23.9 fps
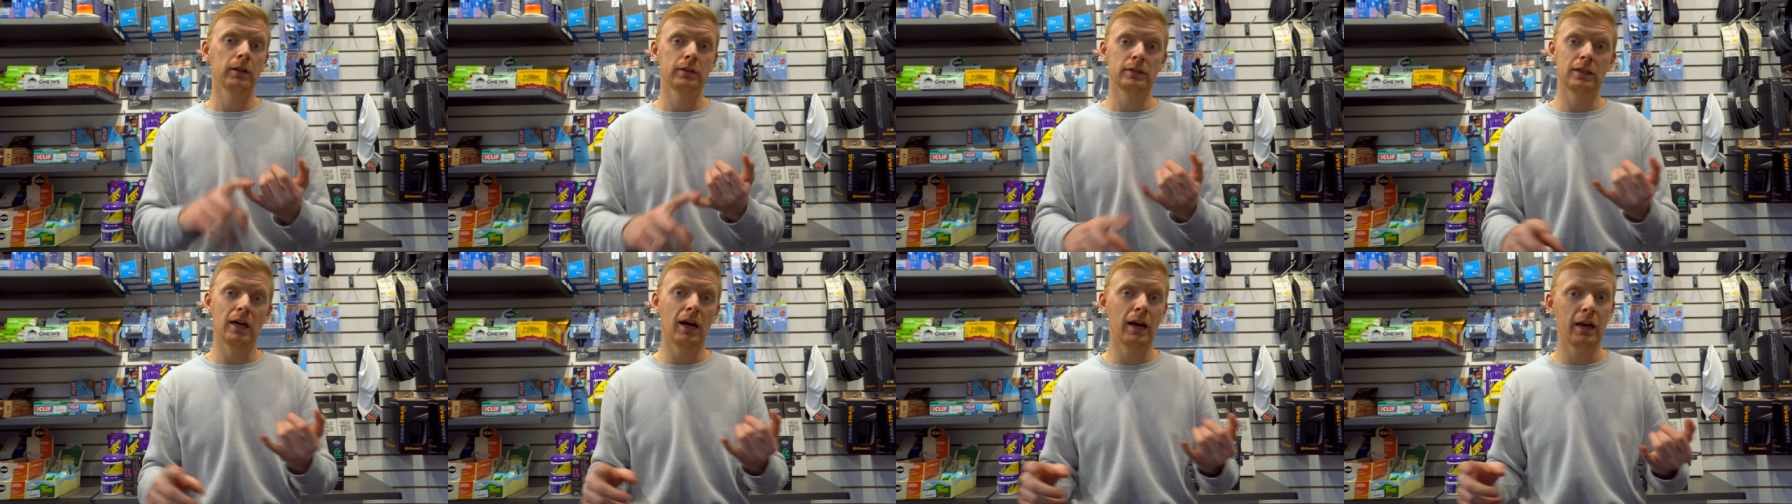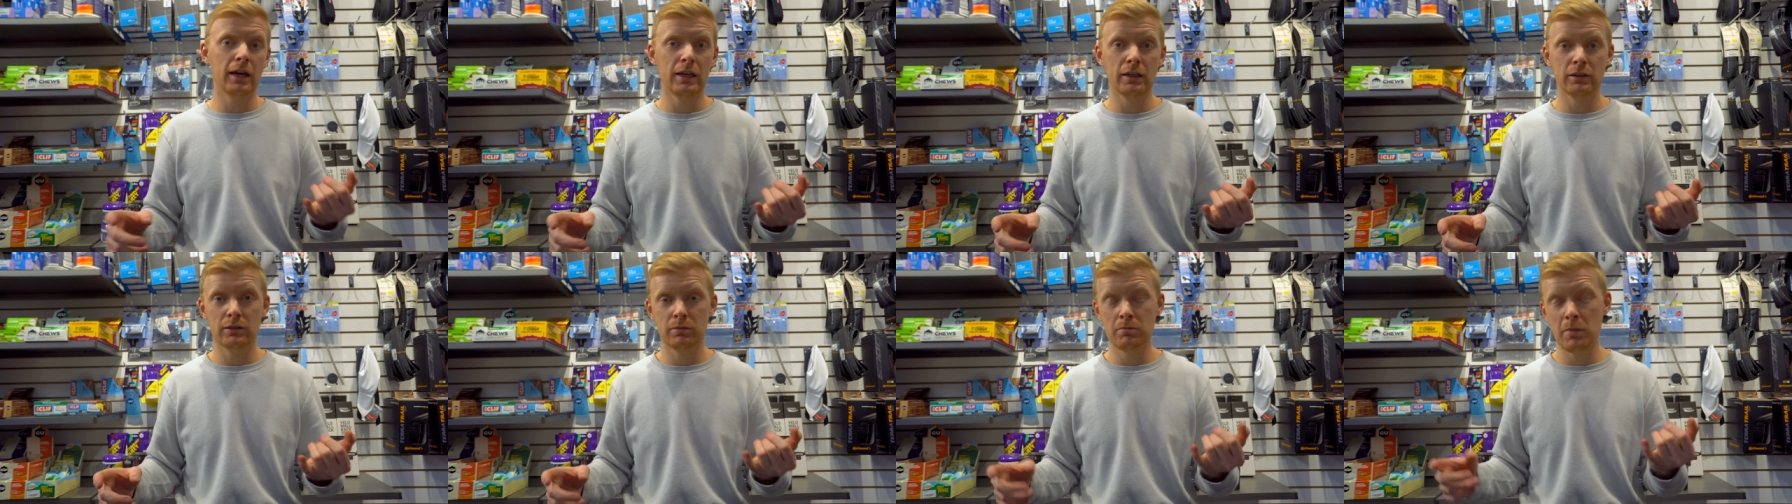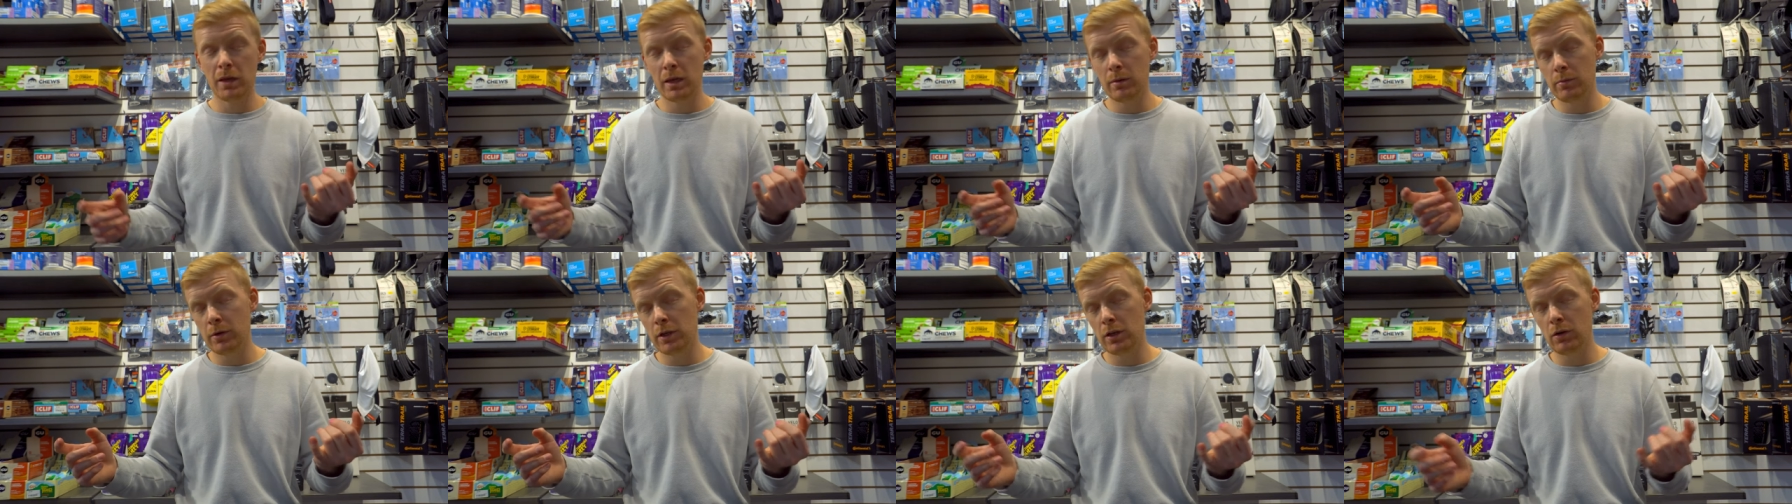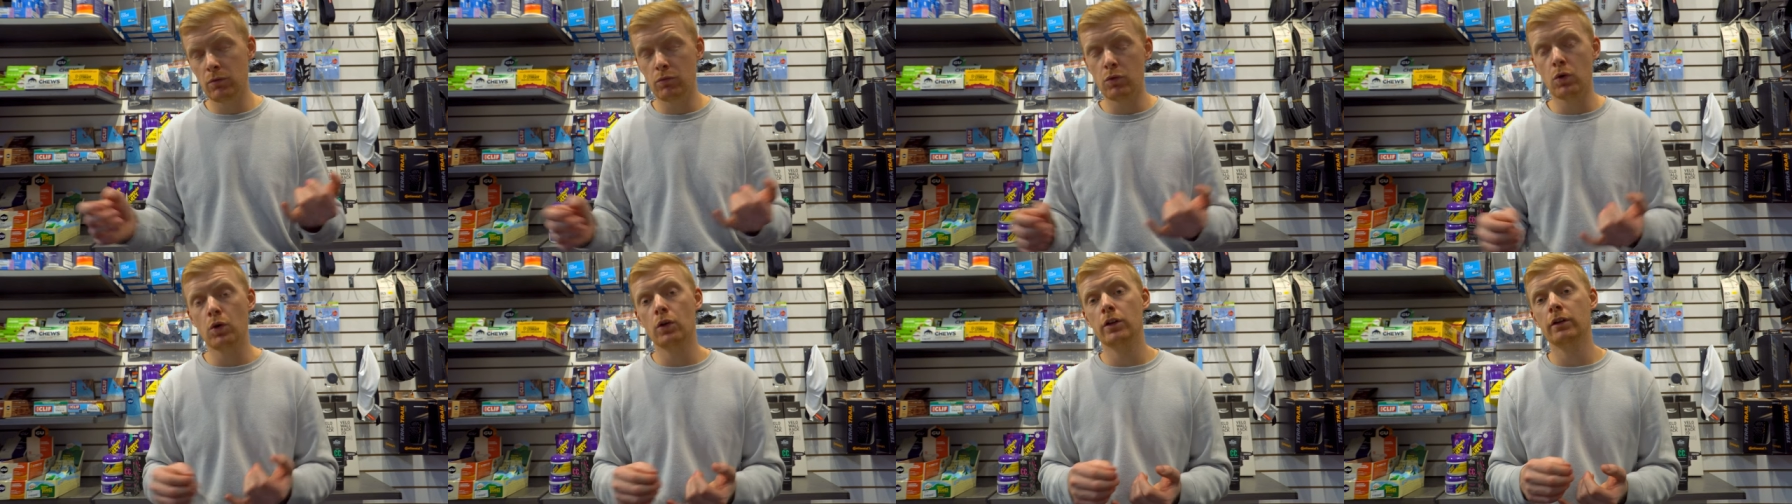Tires, maybe you're
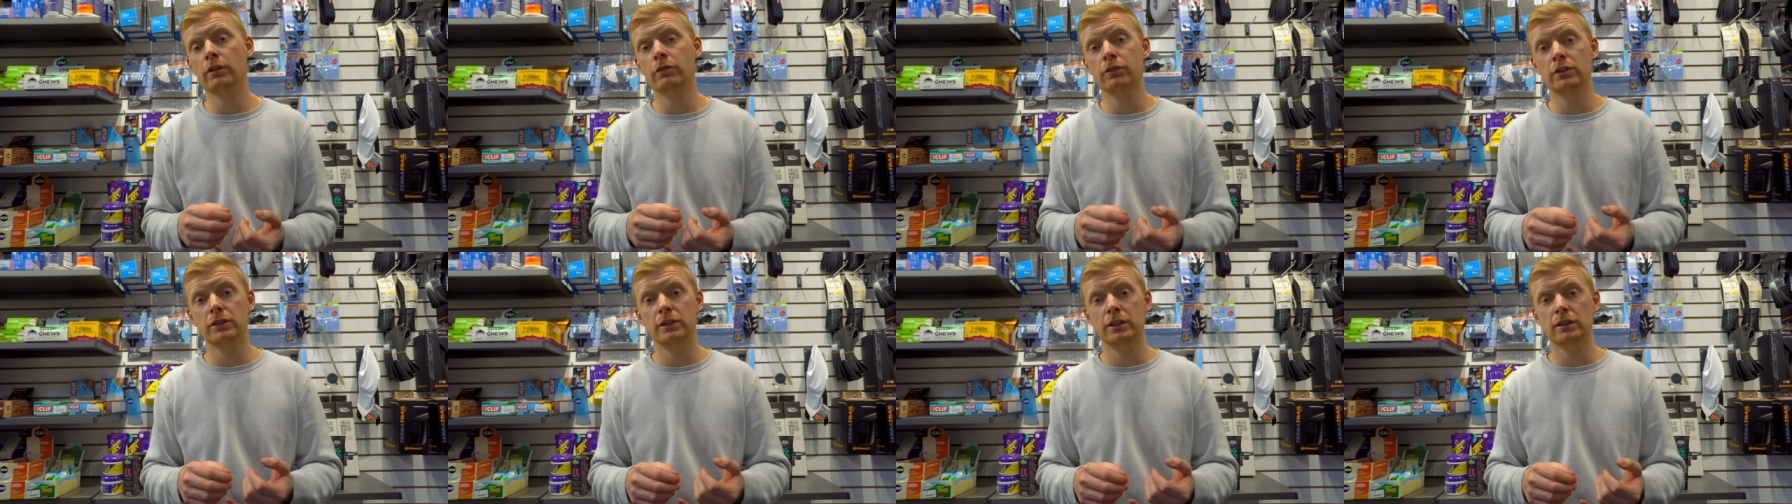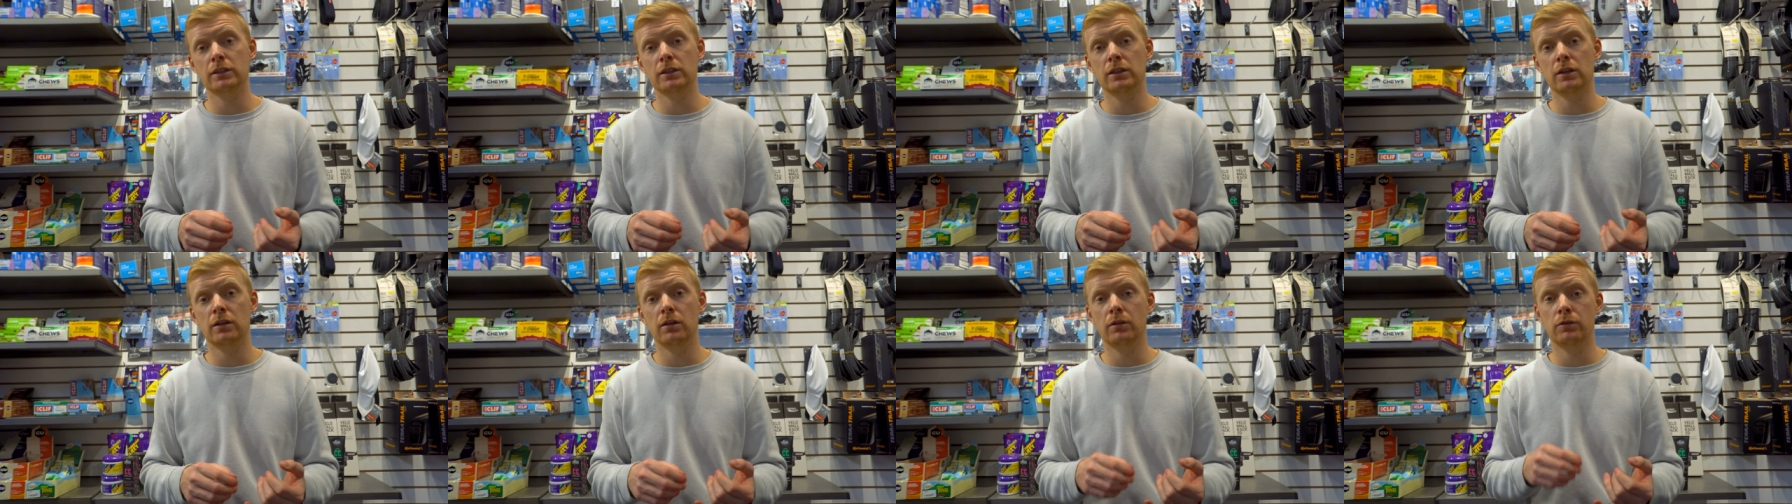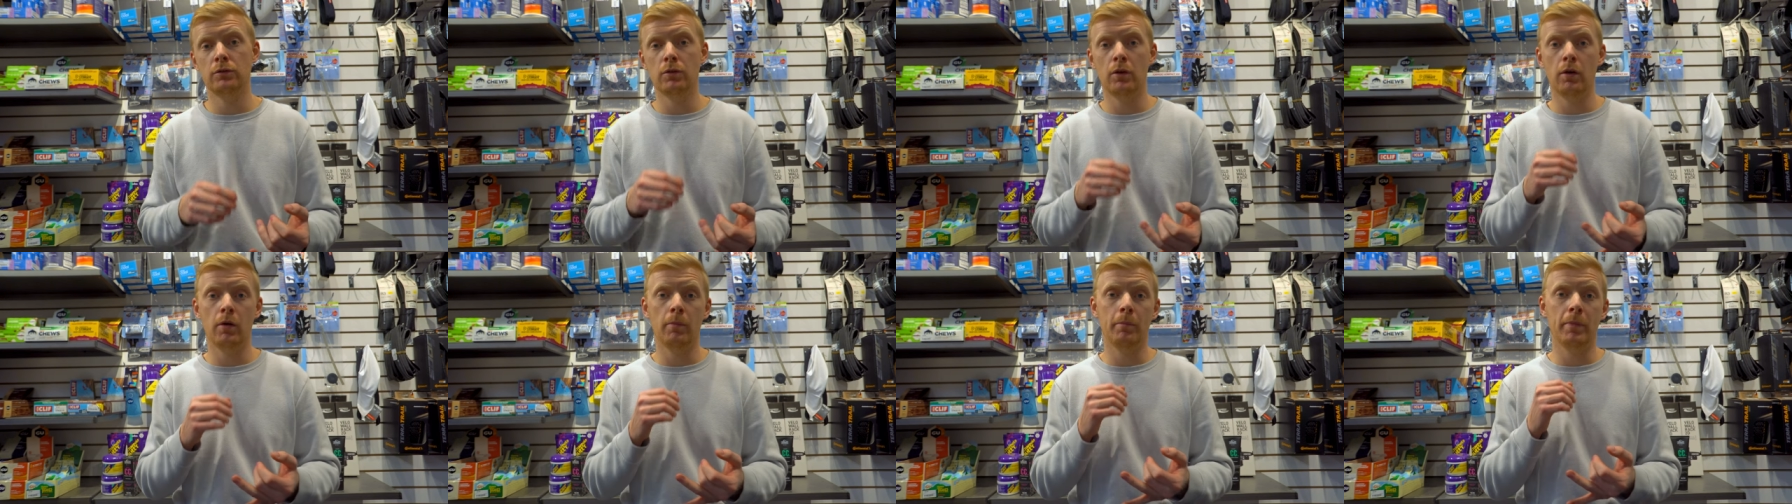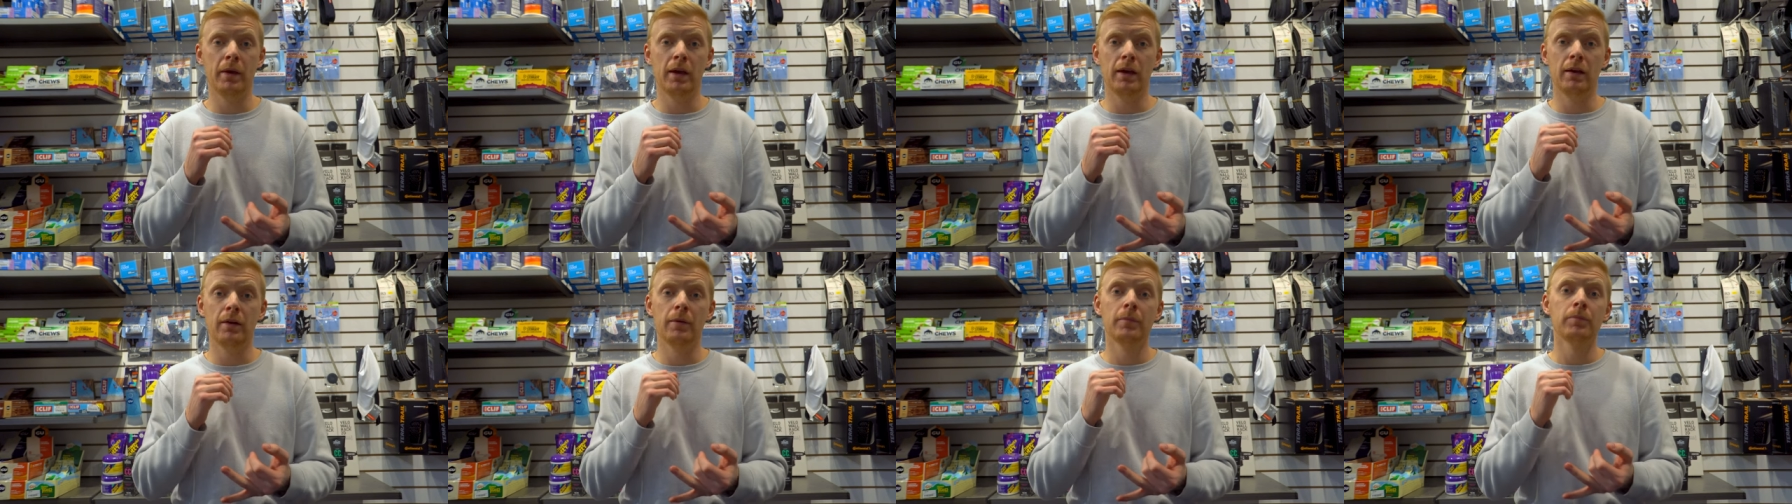rolling resistant a
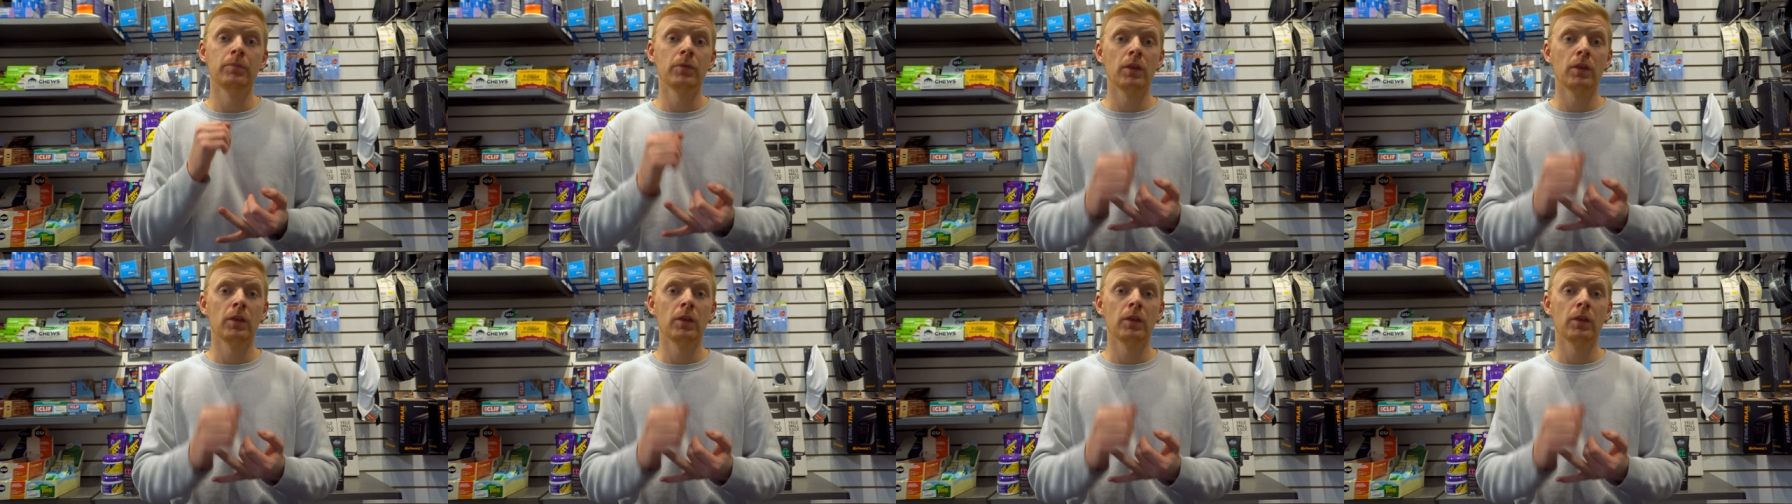bit.